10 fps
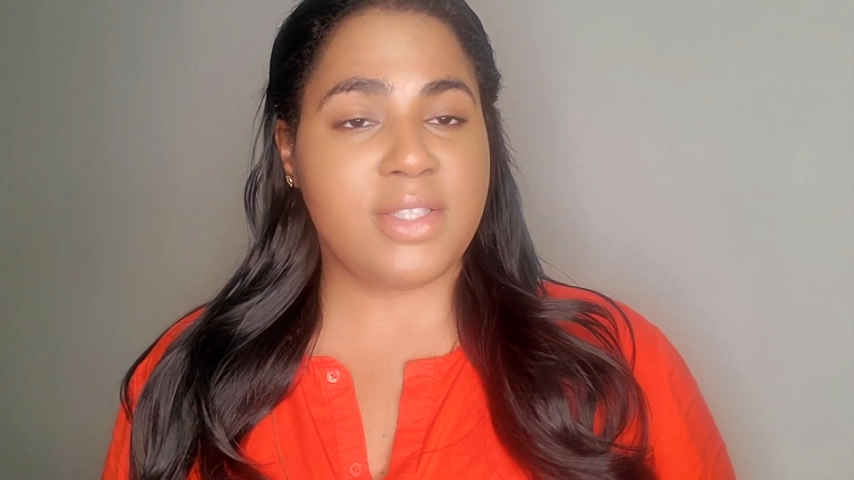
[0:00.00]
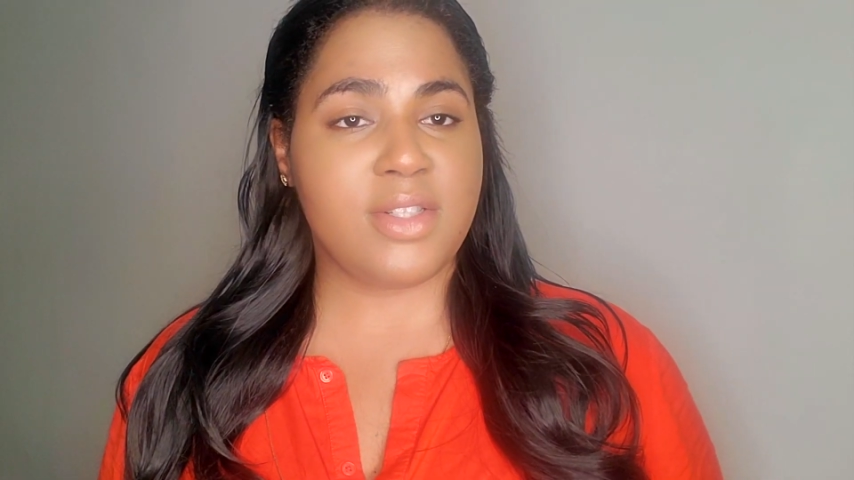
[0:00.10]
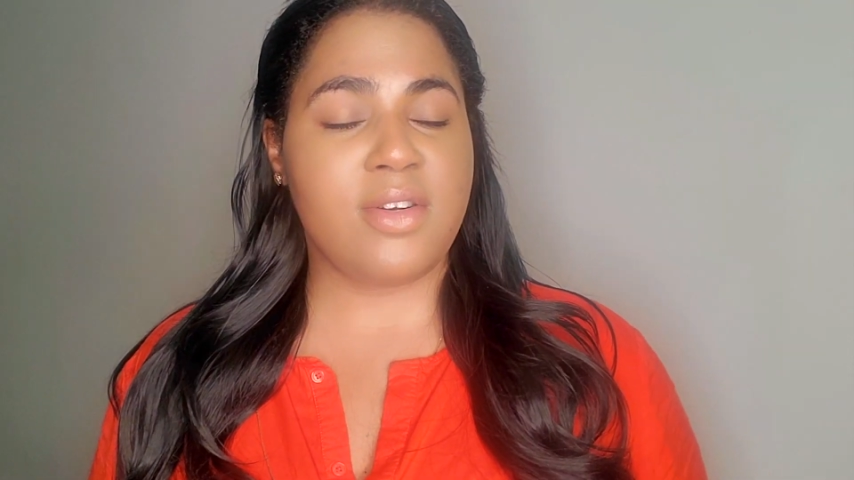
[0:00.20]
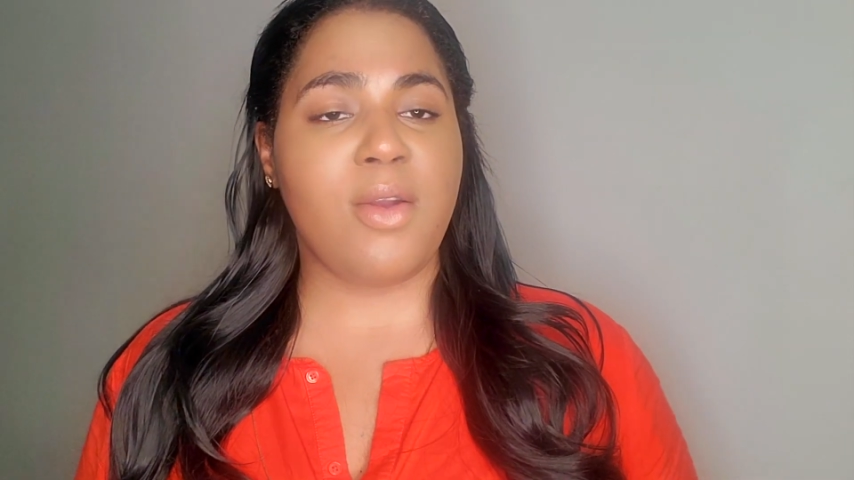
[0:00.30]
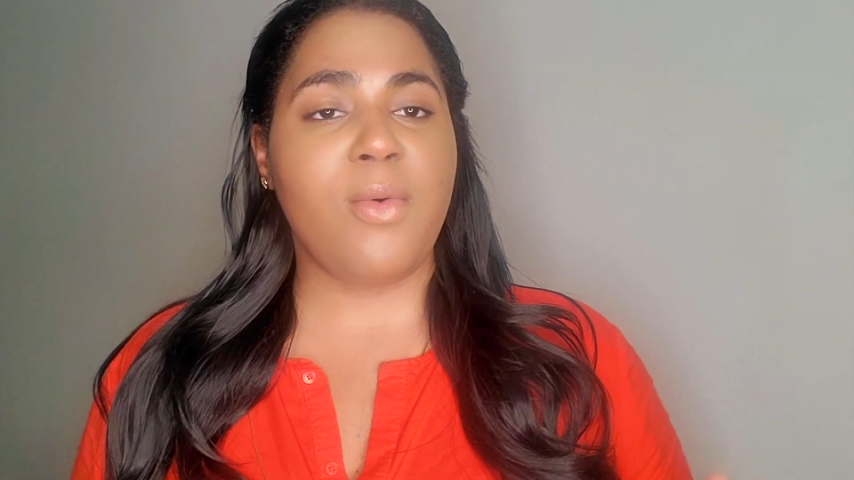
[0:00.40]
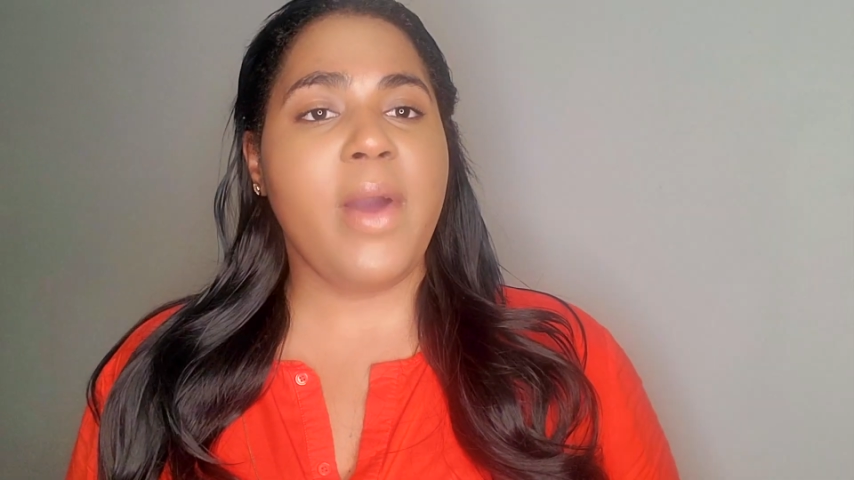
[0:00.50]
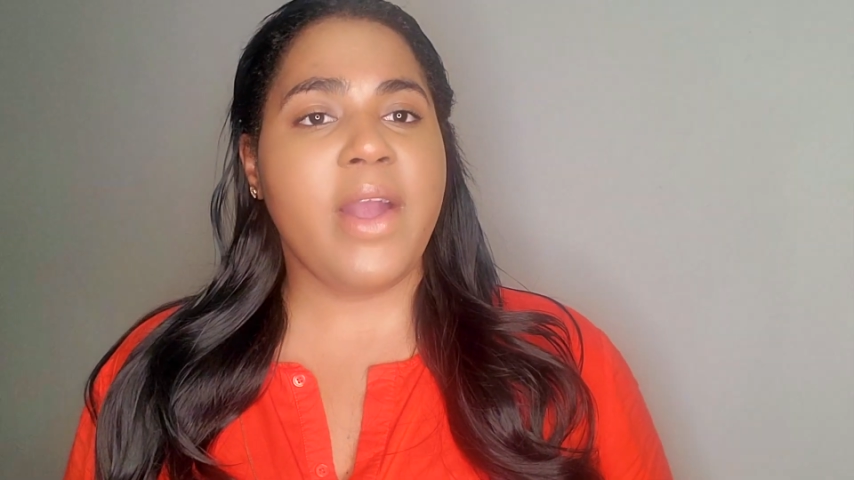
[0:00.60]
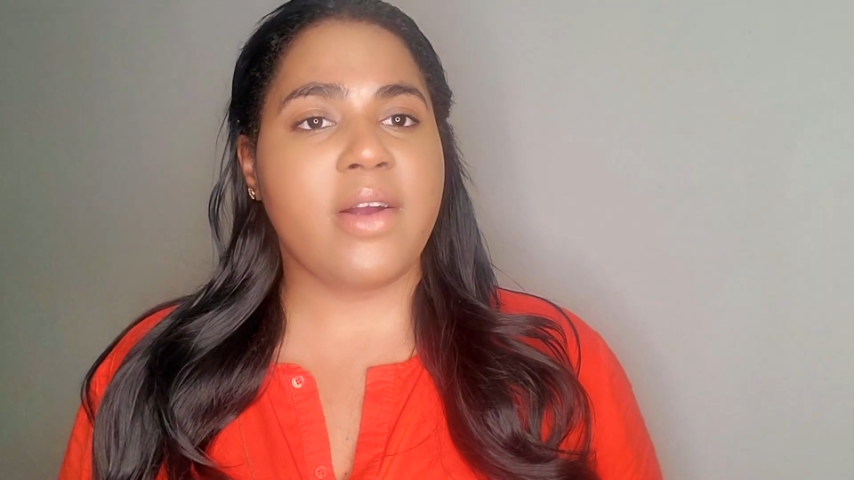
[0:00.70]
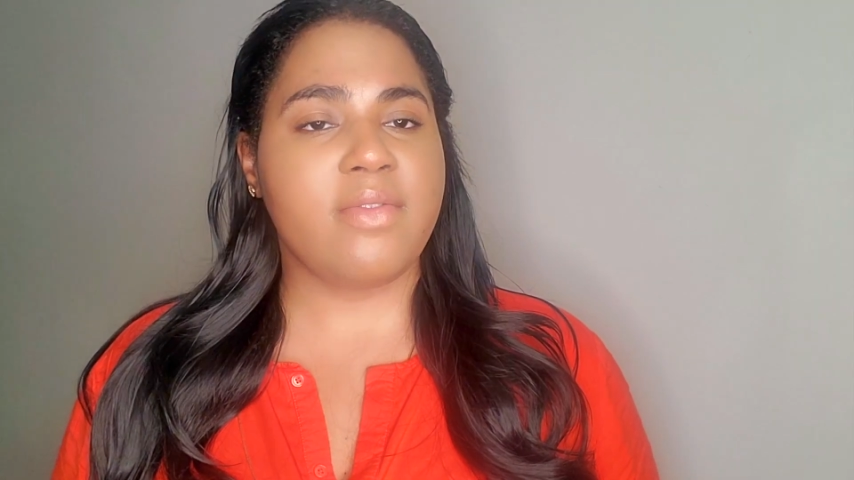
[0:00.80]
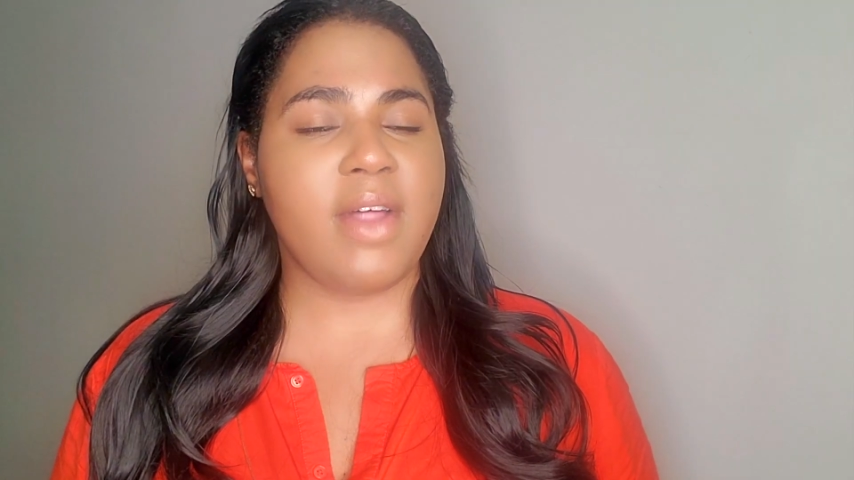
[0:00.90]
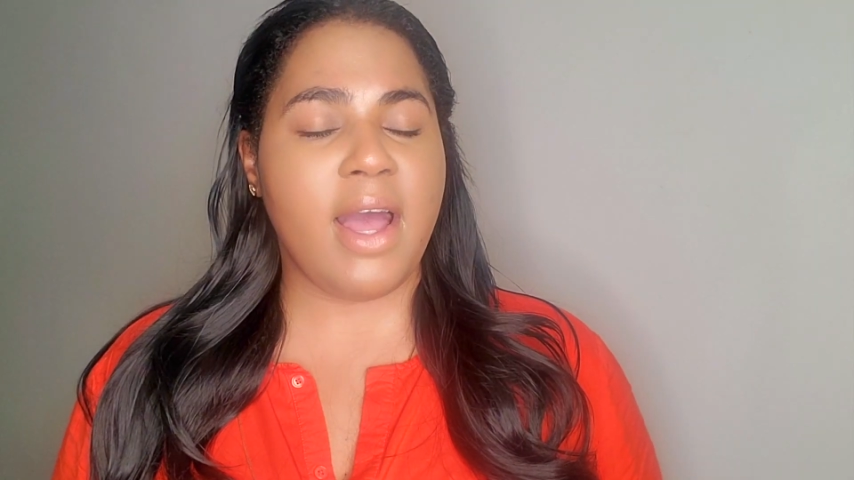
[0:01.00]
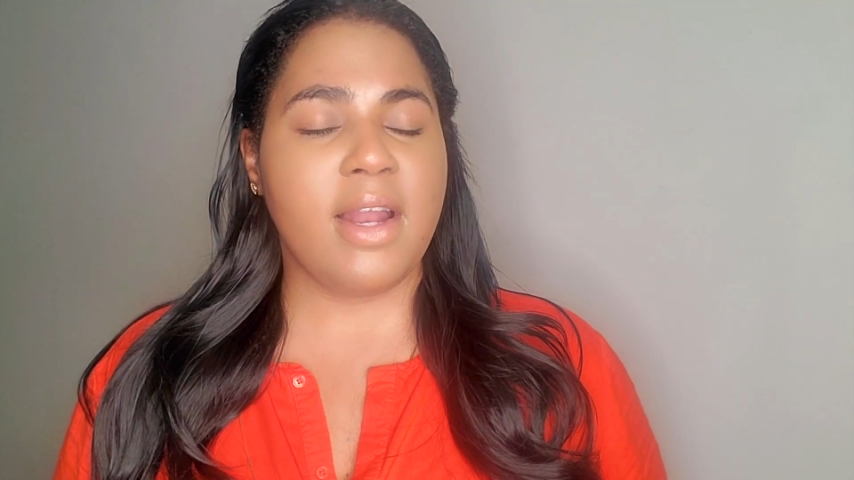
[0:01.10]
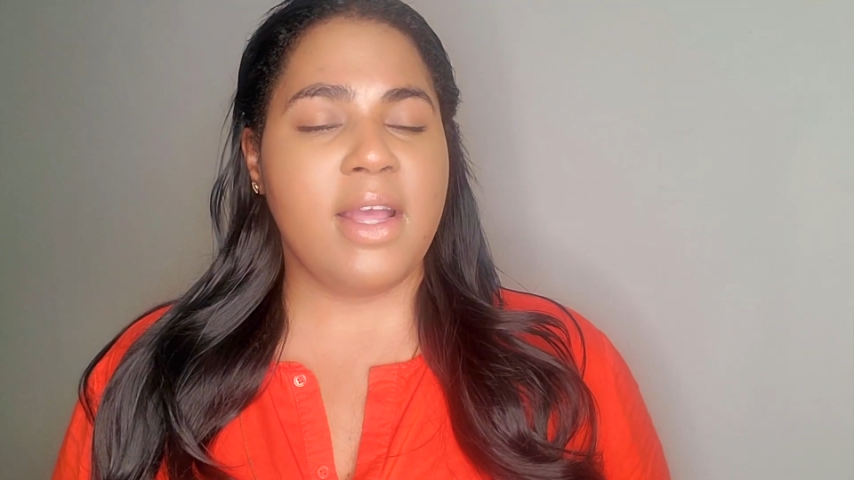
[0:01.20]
They're not aware of that.